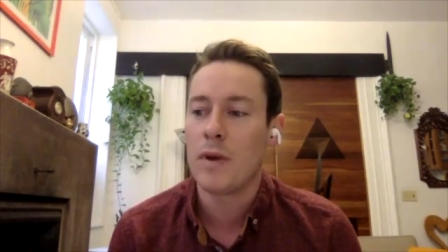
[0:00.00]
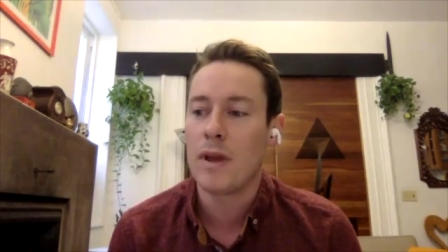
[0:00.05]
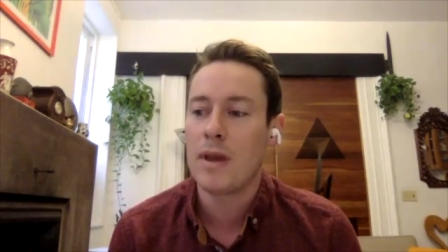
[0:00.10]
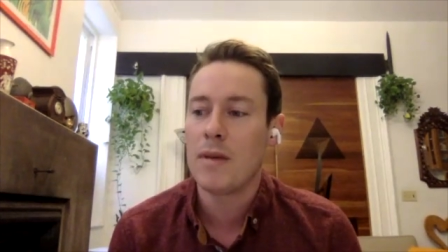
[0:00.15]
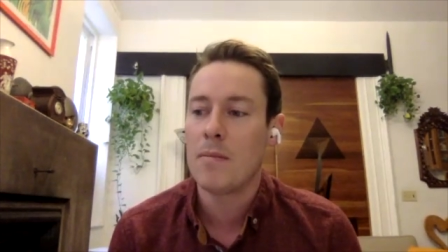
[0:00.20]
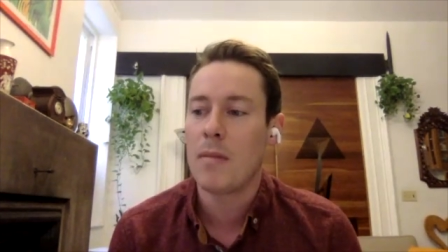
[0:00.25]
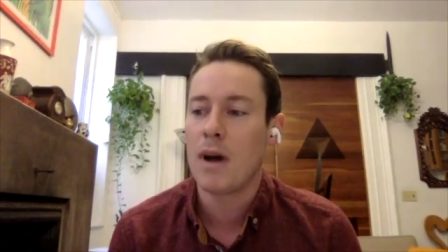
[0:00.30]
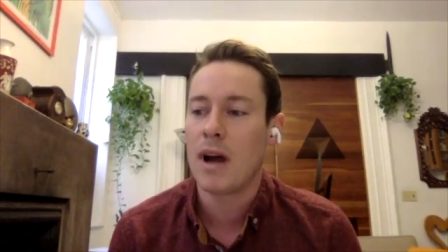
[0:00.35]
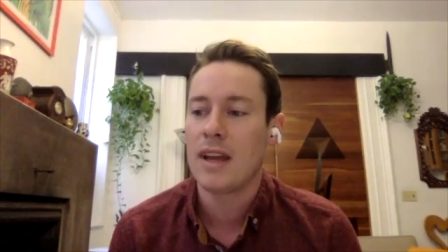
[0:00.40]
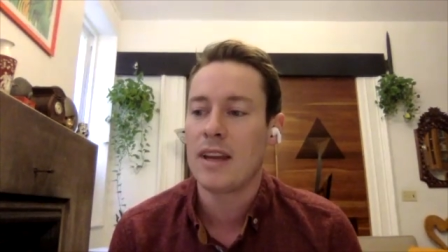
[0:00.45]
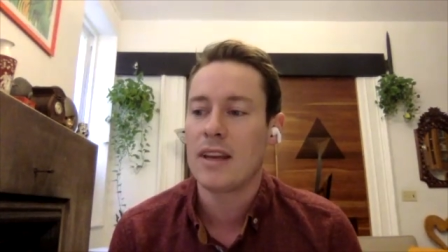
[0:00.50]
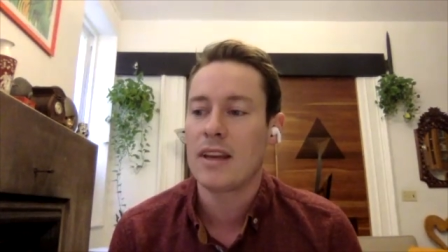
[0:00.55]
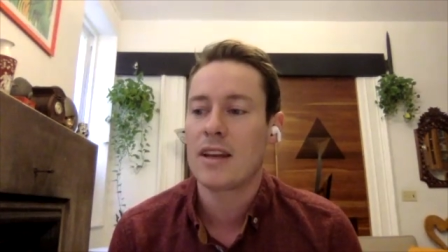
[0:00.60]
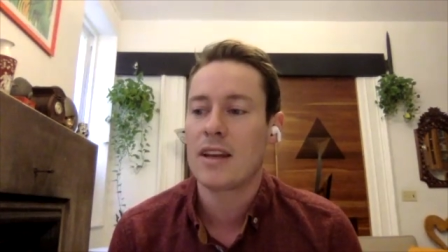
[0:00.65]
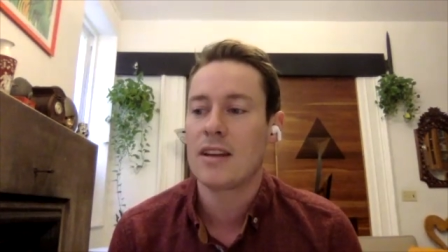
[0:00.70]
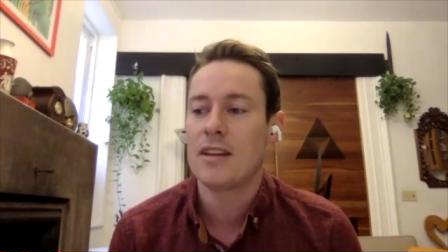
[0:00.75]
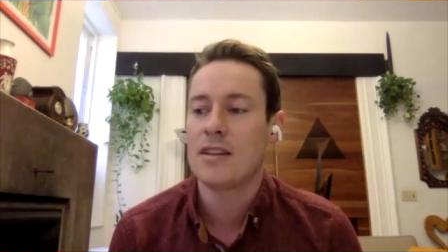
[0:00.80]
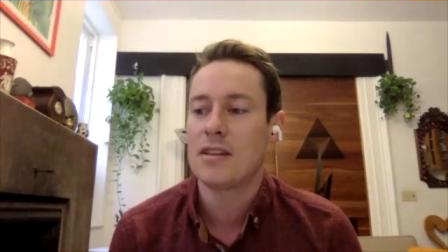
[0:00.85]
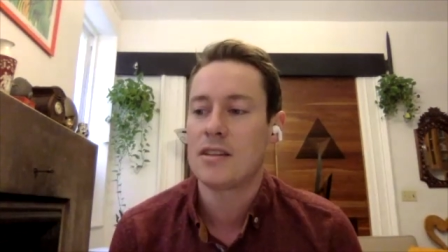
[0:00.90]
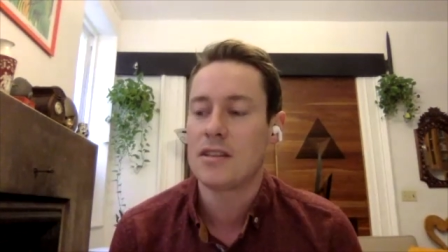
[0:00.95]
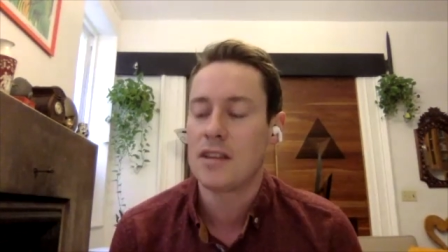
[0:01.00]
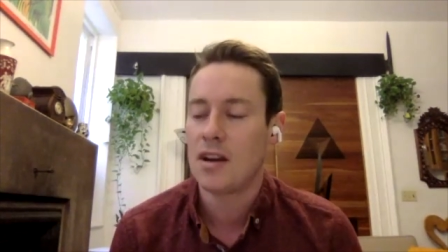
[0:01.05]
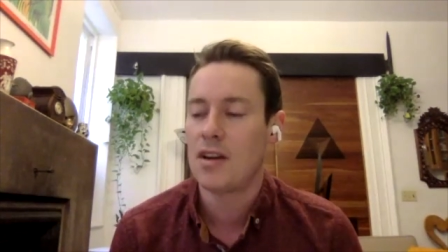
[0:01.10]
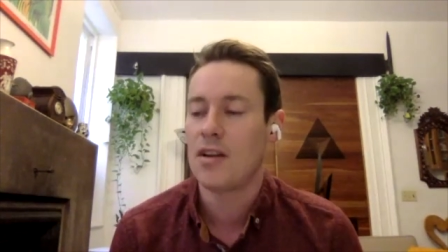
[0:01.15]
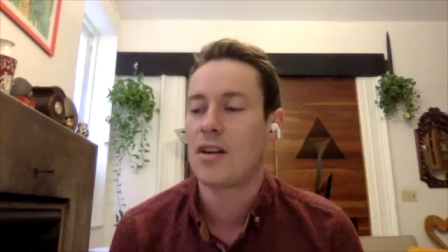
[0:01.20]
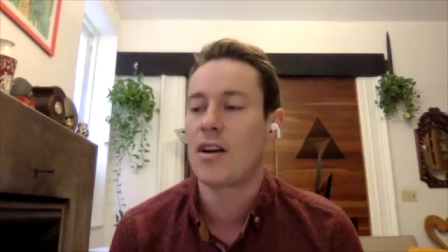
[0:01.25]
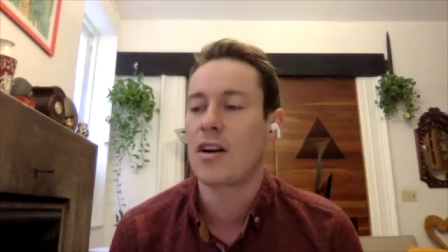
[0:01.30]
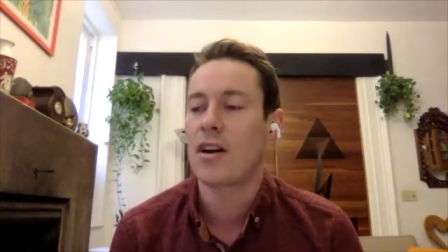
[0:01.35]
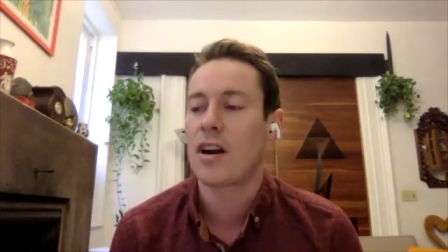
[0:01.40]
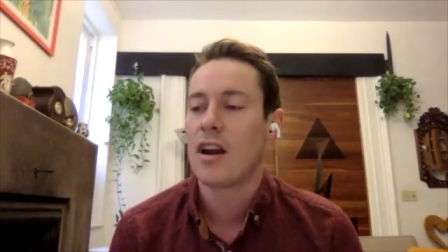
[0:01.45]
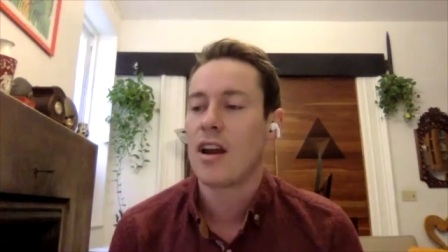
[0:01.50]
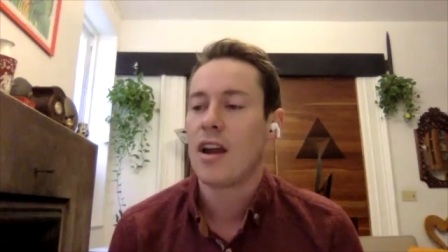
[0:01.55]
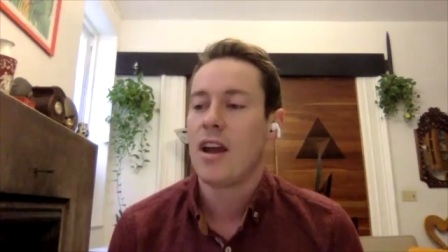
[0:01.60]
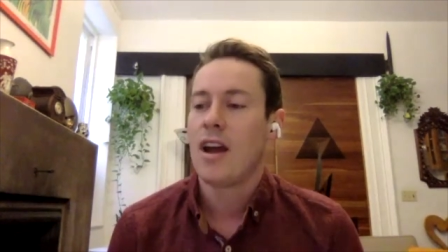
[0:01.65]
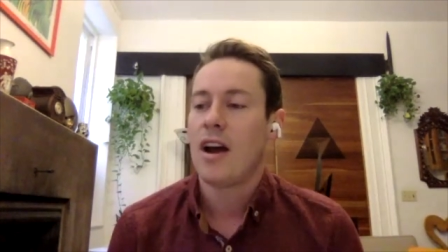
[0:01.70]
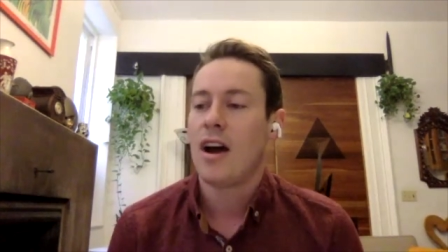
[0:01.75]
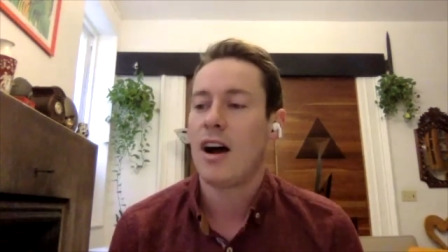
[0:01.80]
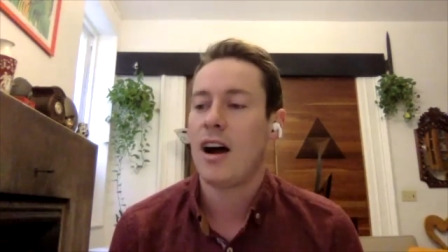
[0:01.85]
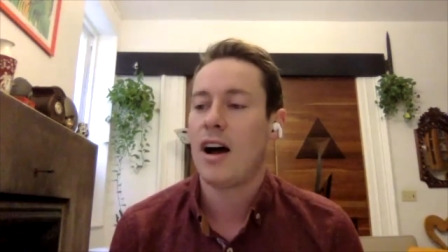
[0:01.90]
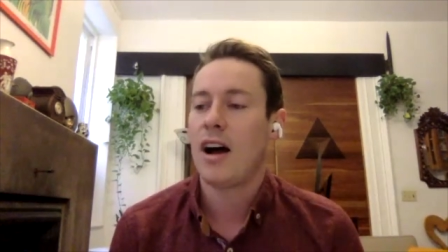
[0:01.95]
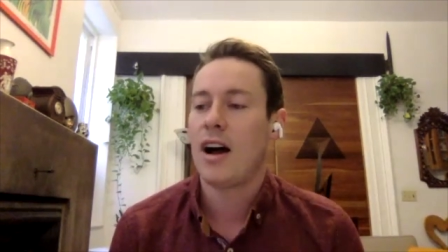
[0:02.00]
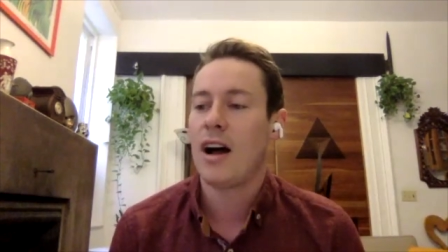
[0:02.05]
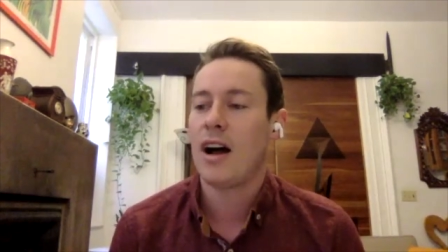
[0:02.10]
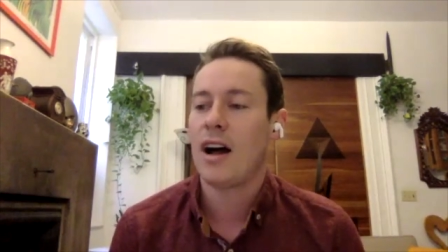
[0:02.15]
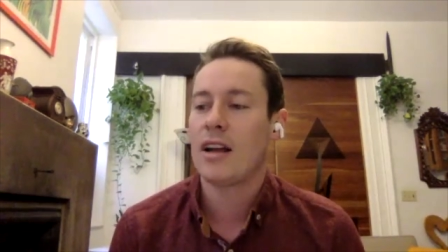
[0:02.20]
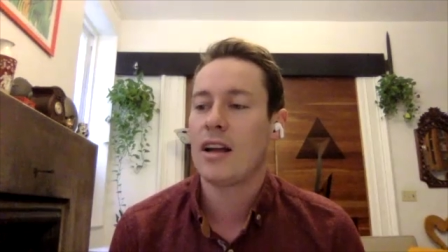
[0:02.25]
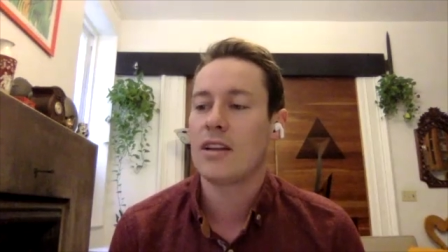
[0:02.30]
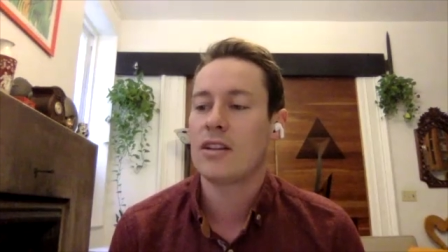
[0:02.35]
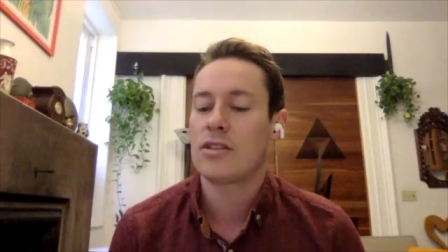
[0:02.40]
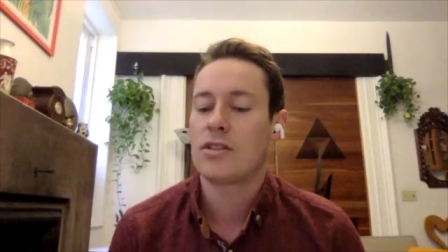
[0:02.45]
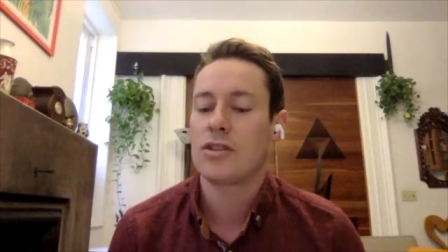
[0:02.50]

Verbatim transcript: we might consider uh,